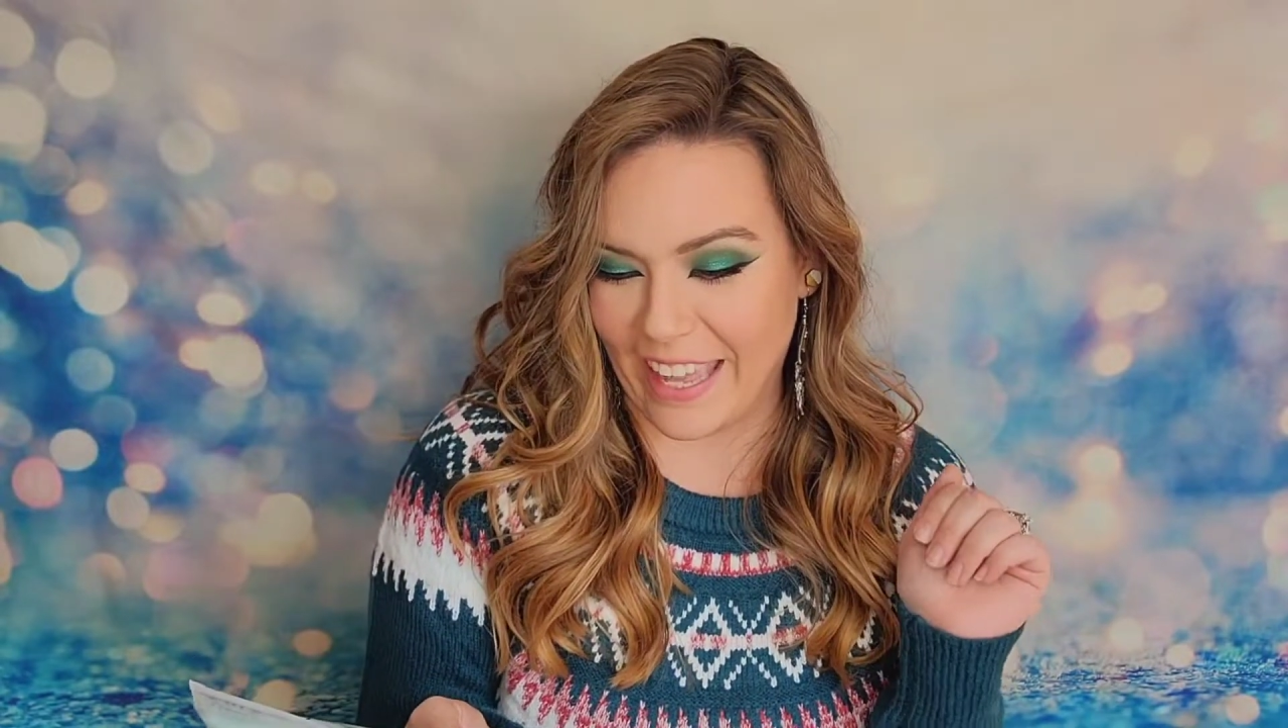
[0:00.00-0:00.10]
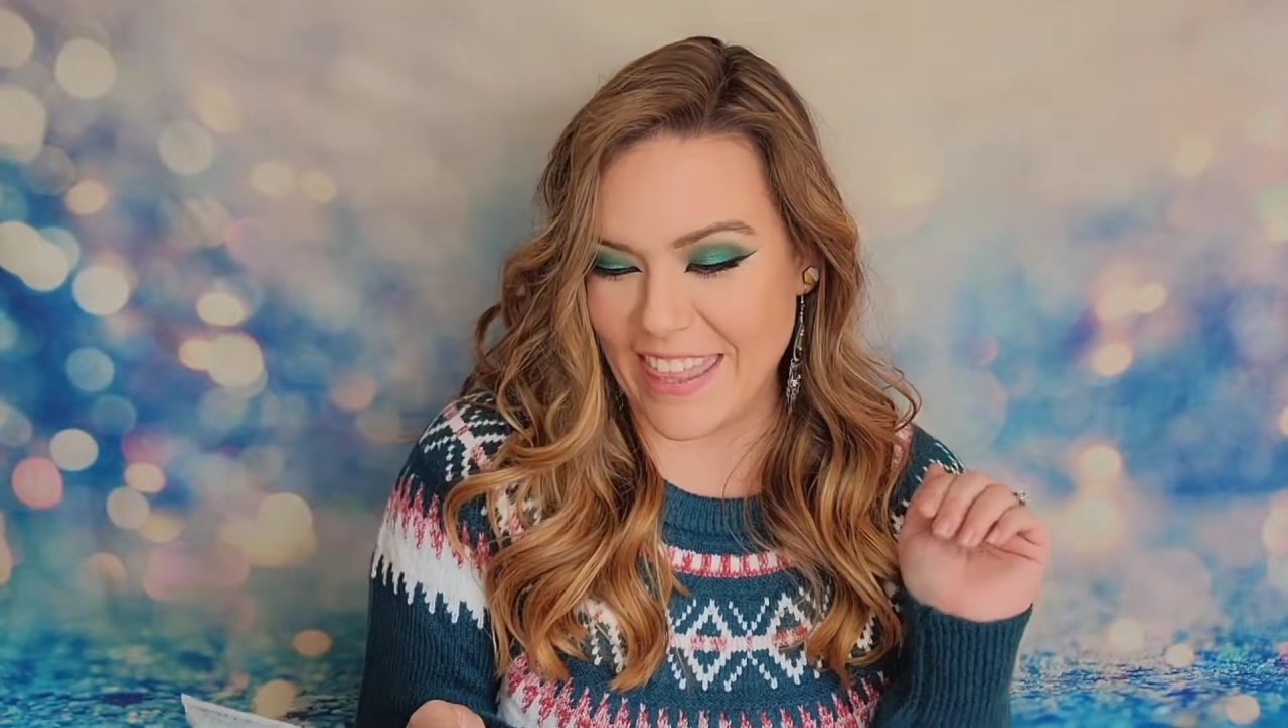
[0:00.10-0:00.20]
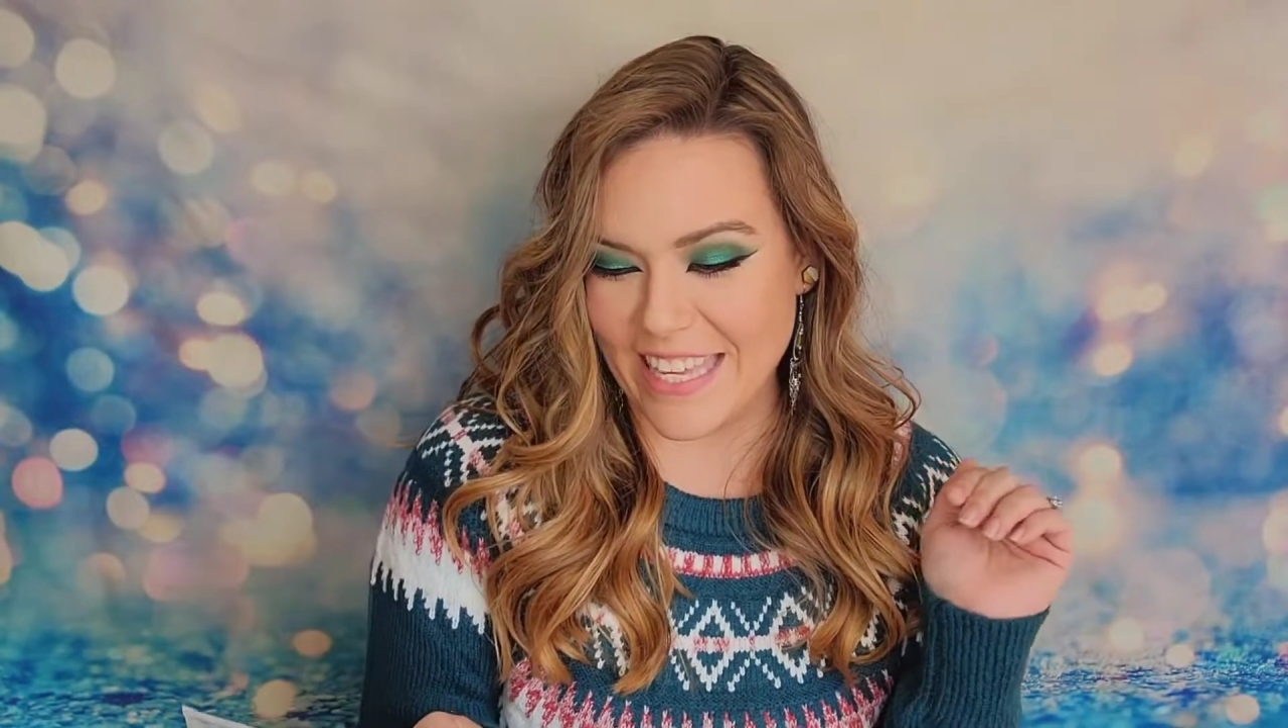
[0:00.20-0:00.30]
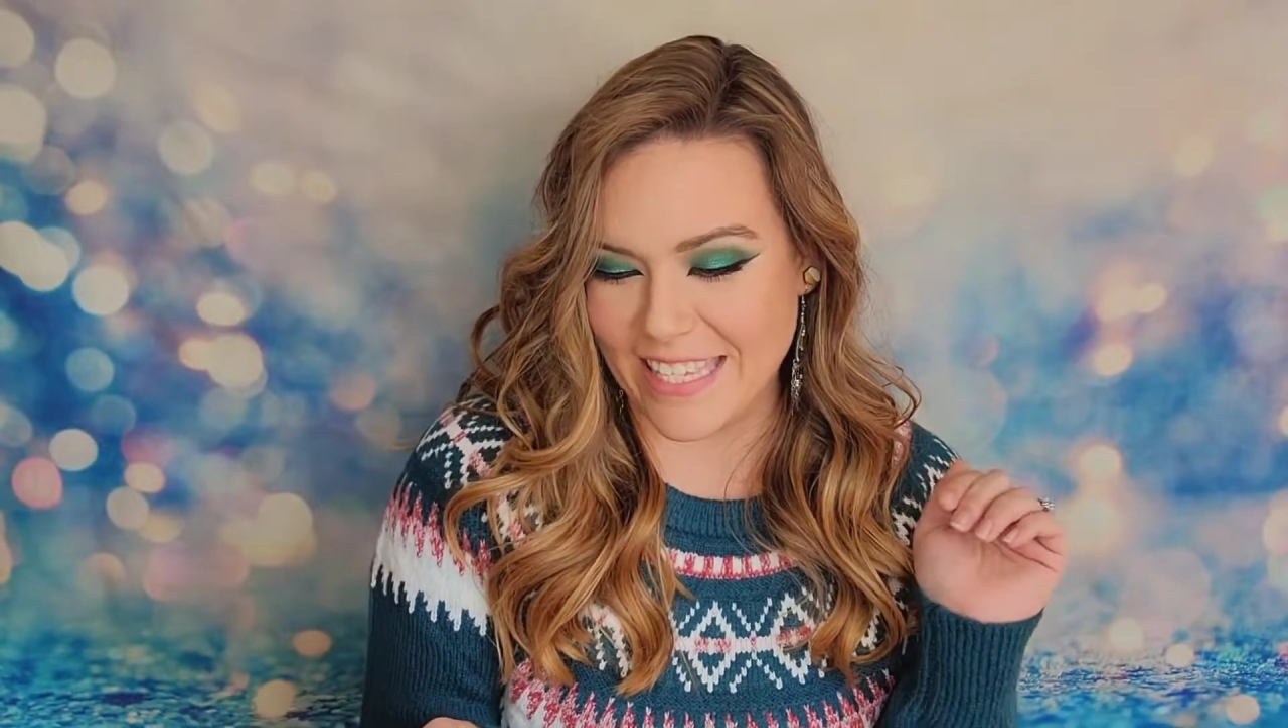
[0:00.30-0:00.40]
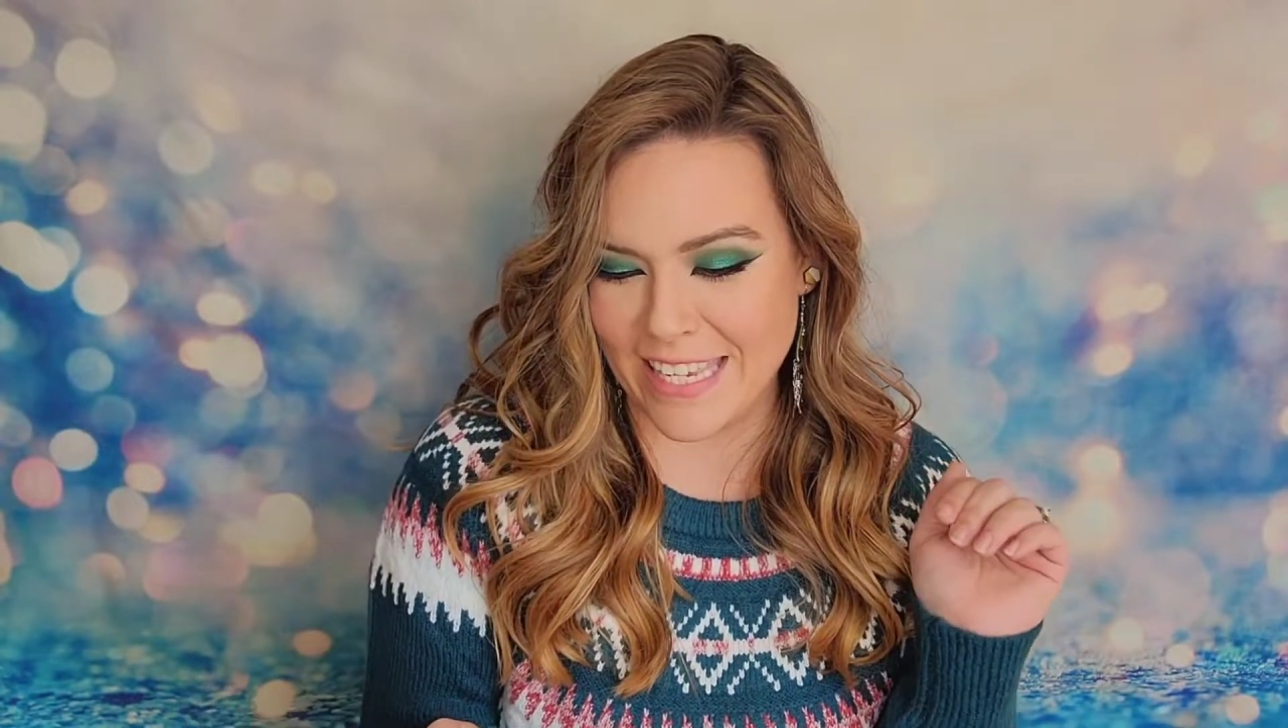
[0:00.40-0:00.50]

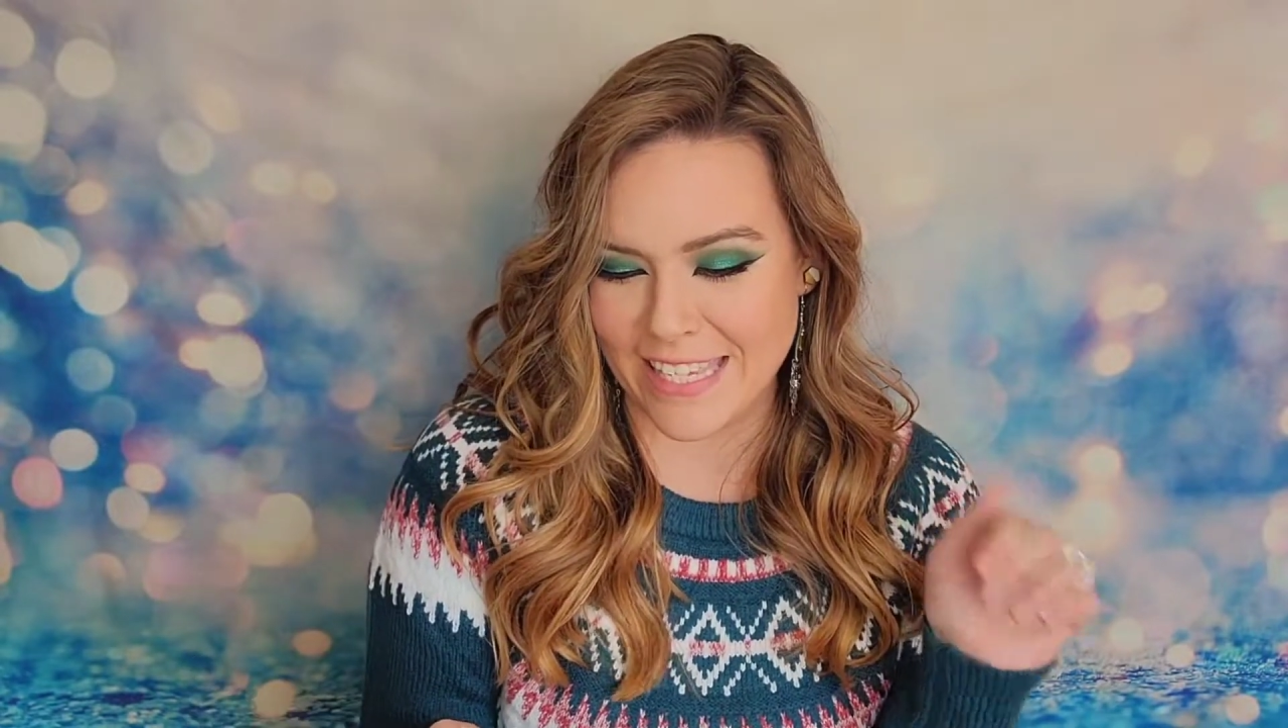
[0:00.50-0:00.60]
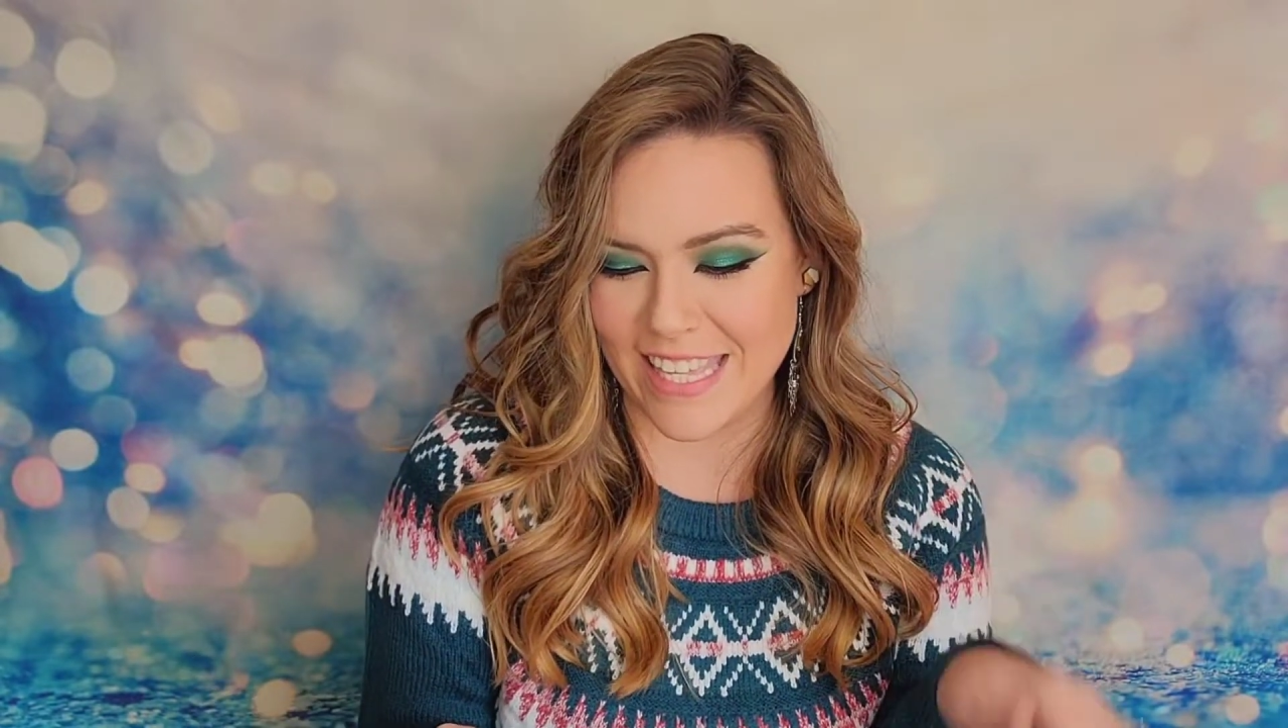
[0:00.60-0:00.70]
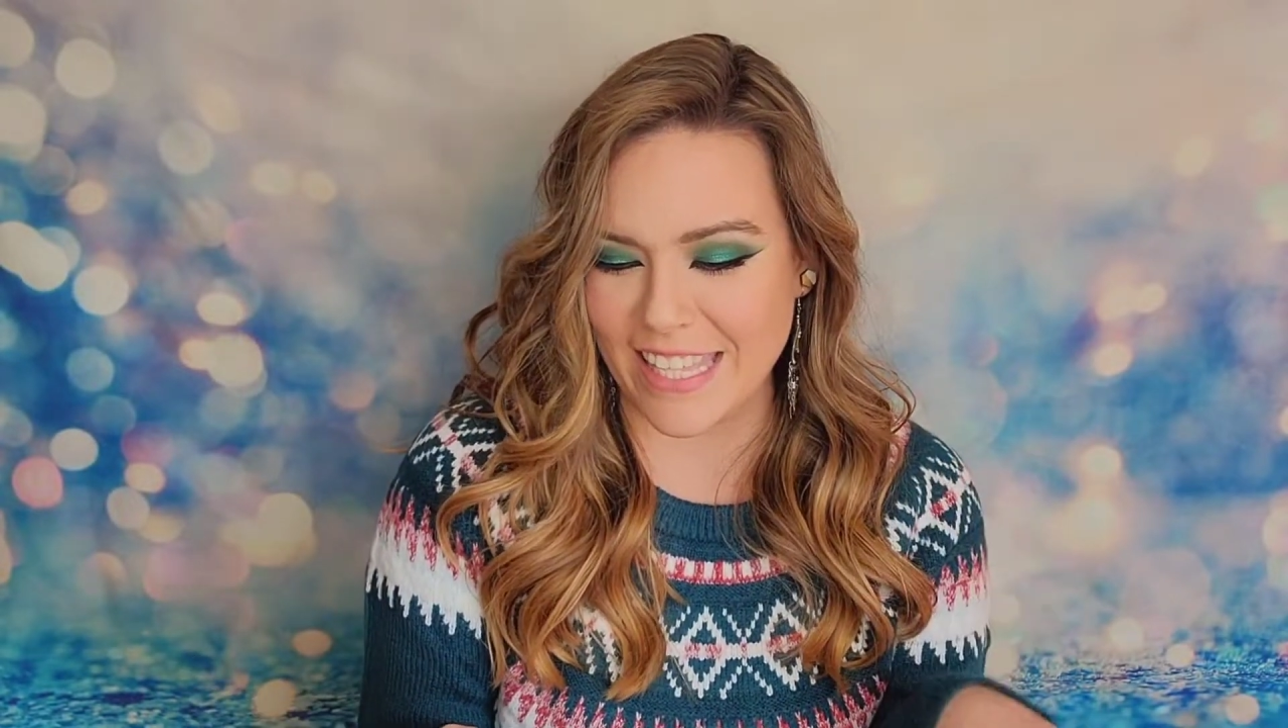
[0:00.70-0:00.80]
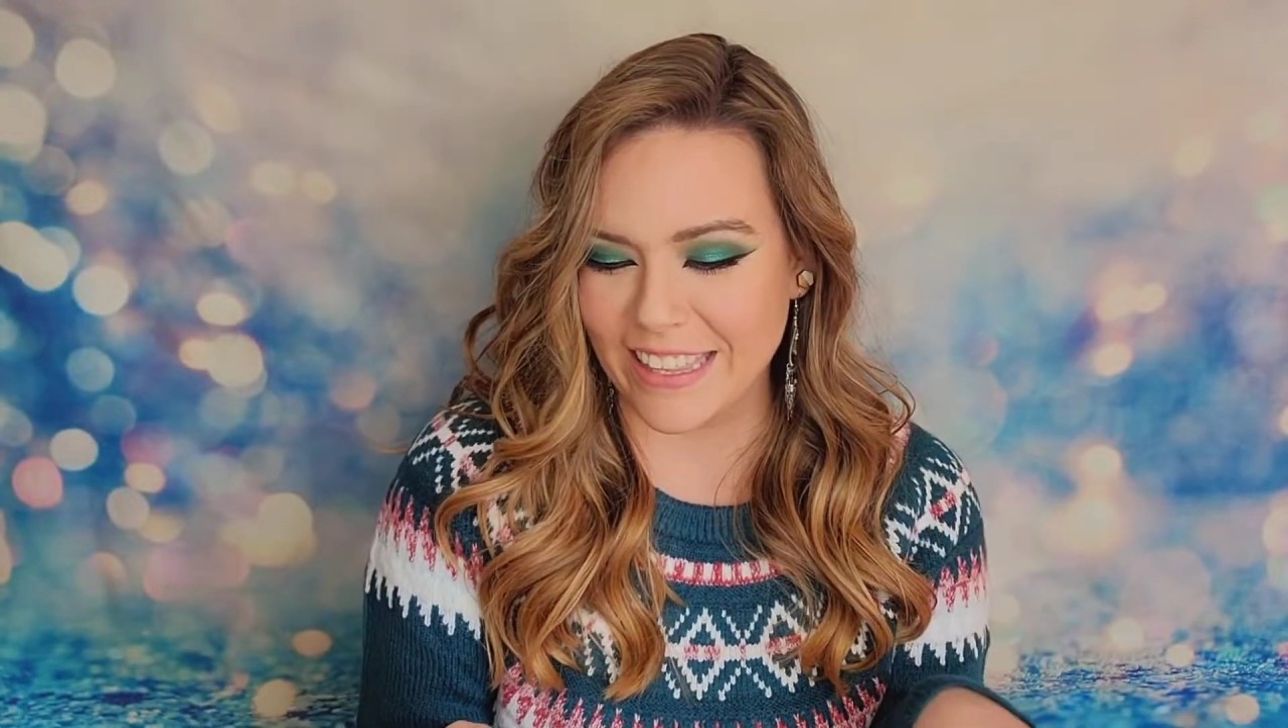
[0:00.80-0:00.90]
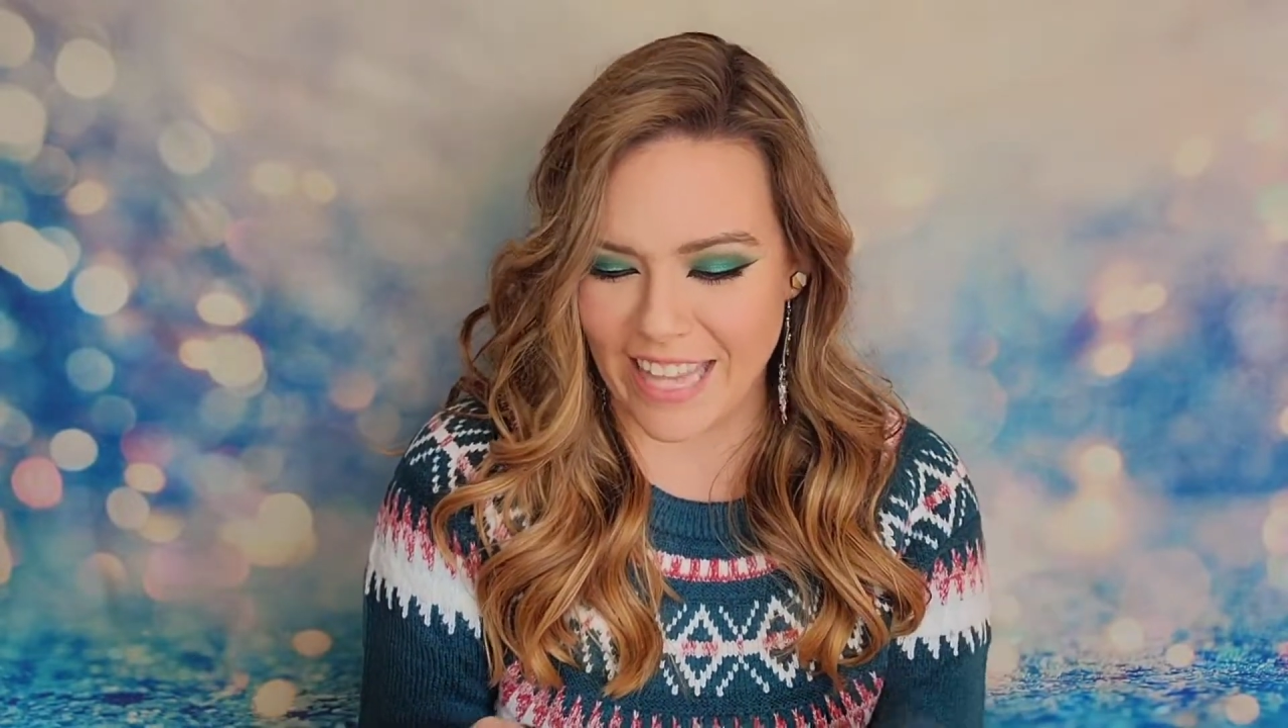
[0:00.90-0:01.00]
this is the